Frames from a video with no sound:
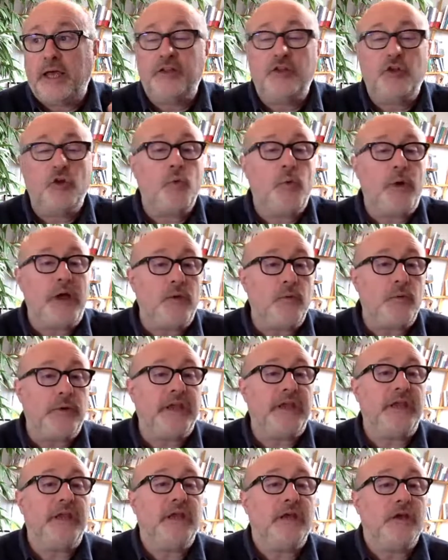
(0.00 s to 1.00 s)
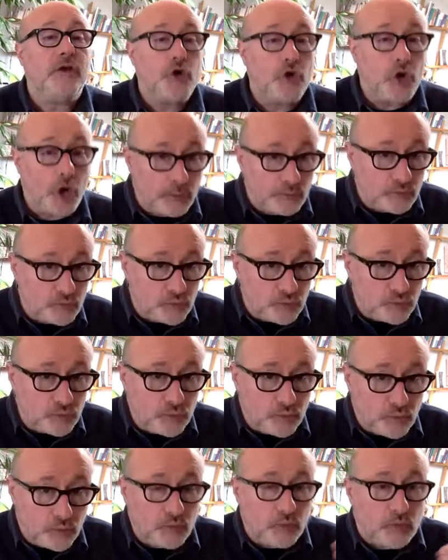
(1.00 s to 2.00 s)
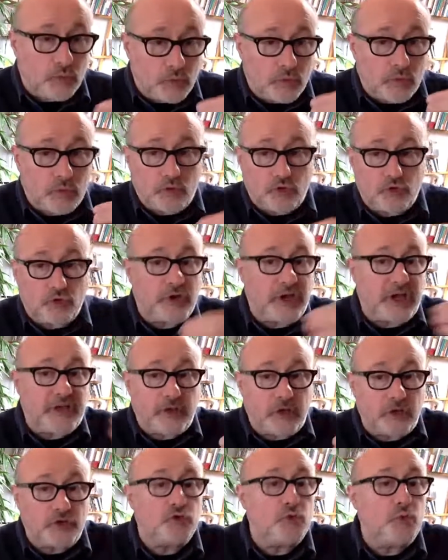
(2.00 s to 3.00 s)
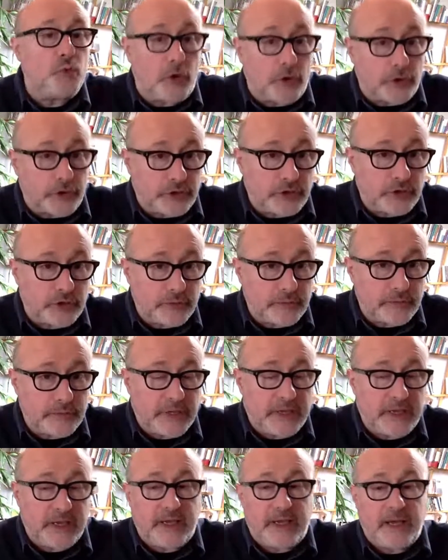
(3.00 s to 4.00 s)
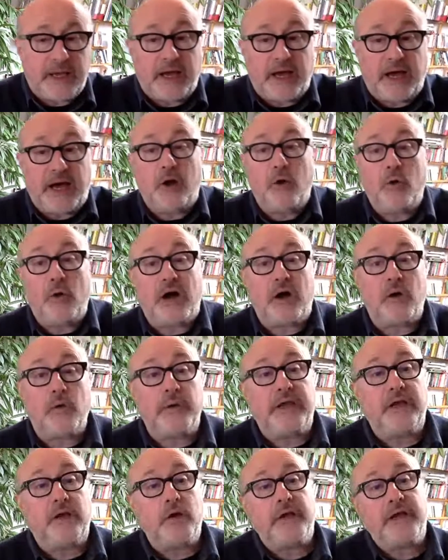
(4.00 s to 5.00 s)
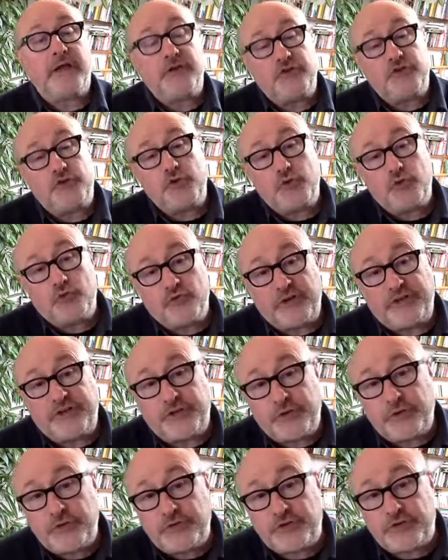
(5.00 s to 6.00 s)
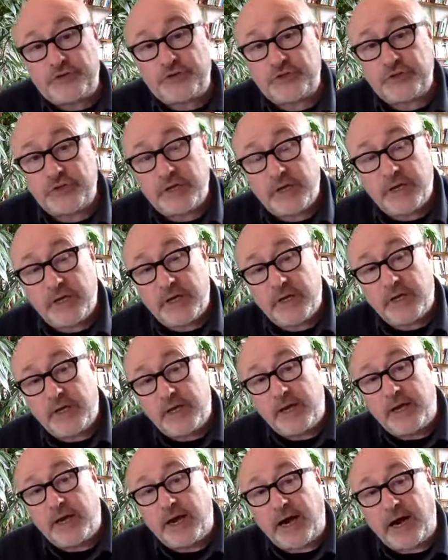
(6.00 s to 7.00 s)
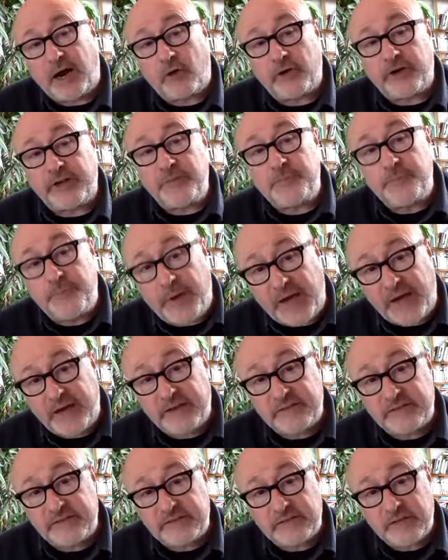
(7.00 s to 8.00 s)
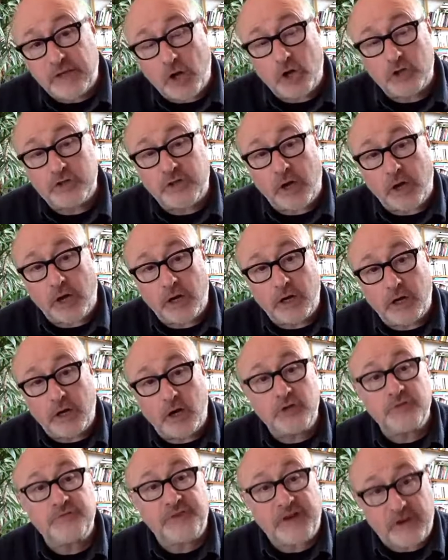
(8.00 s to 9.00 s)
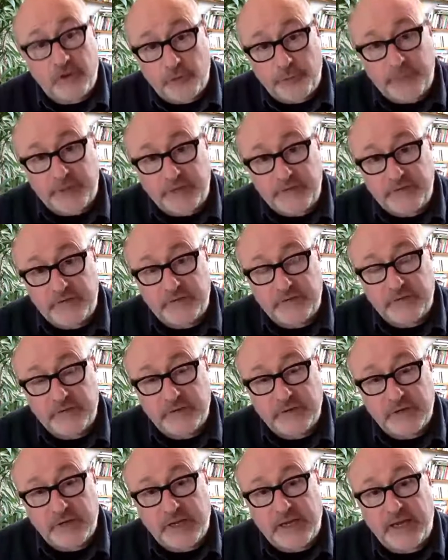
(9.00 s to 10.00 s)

and the way we come together to work. How are we going to reduce our impact on environment